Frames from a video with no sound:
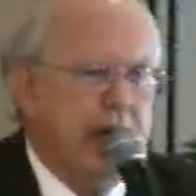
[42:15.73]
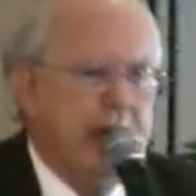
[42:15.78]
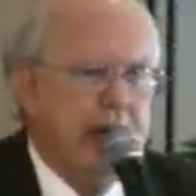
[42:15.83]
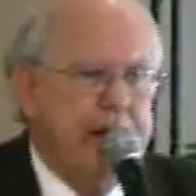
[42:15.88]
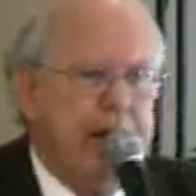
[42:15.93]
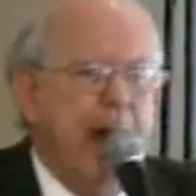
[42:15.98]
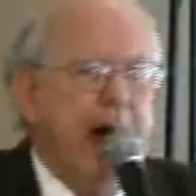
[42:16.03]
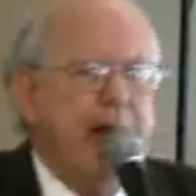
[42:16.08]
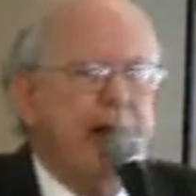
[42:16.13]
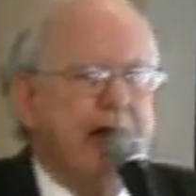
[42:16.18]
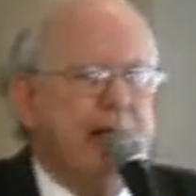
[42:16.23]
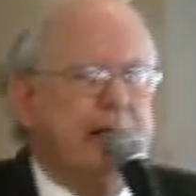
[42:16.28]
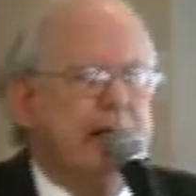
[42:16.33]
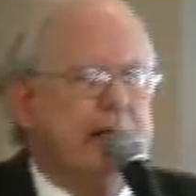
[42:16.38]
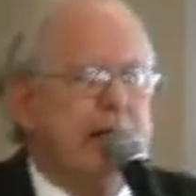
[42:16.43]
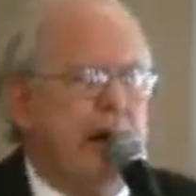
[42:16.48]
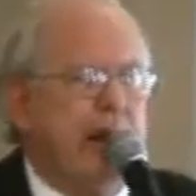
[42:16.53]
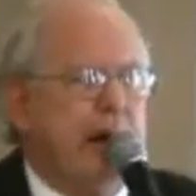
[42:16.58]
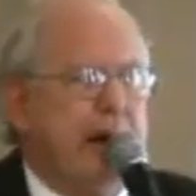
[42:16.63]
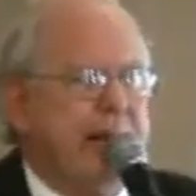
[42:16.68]
not
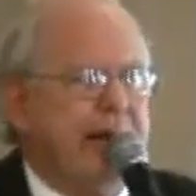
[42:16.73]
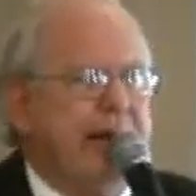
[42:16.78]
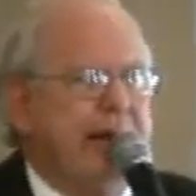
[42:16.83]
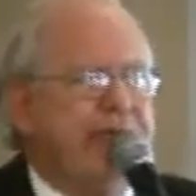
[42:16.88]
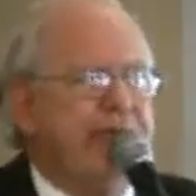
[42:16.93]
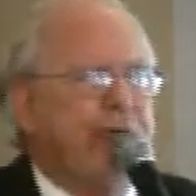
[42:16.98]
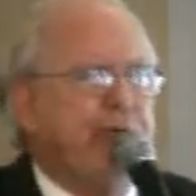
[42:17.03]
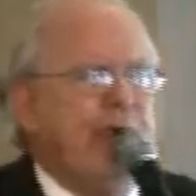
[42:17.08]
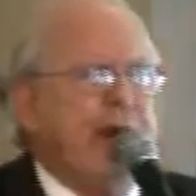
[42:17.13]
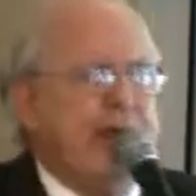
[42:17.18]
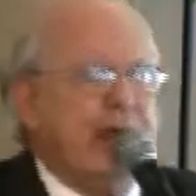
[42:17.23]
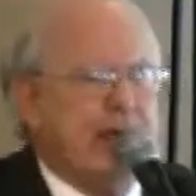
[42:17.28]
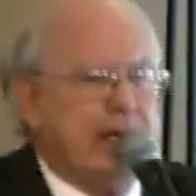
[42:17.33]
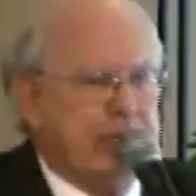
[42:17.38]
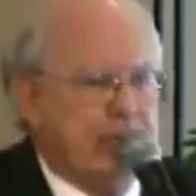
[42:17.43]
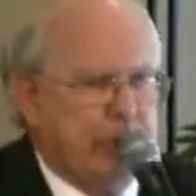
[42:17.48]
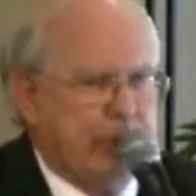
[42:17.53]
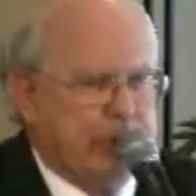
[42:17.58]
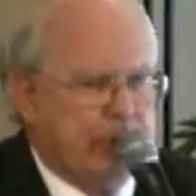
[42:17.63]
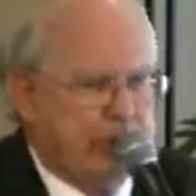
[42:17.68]
necessarily to be
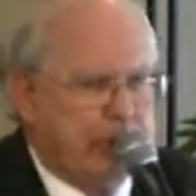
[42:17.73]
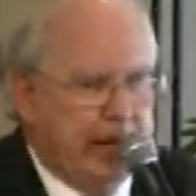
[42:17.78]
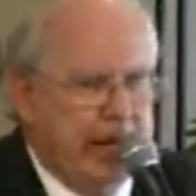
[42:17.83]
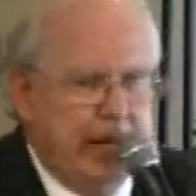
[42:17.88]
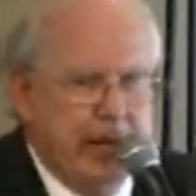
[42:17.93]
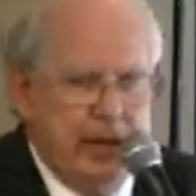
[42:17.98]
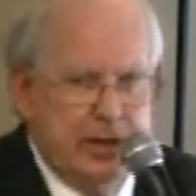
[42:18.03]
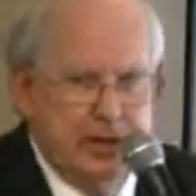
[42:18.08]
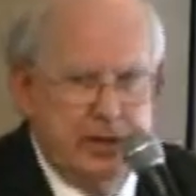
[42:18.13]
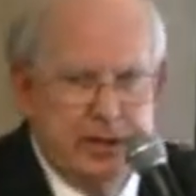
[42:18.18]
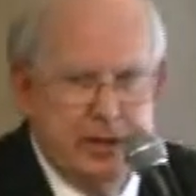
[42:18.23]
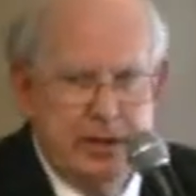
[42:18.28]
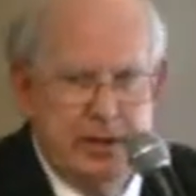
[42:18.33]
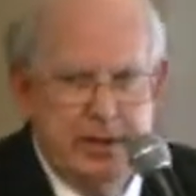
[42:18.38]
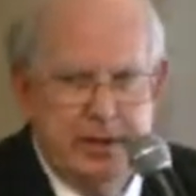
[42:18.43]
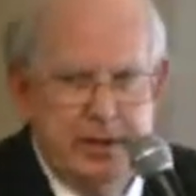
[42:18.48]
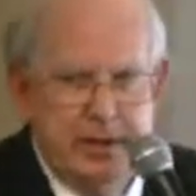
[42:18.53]
friends with your kids.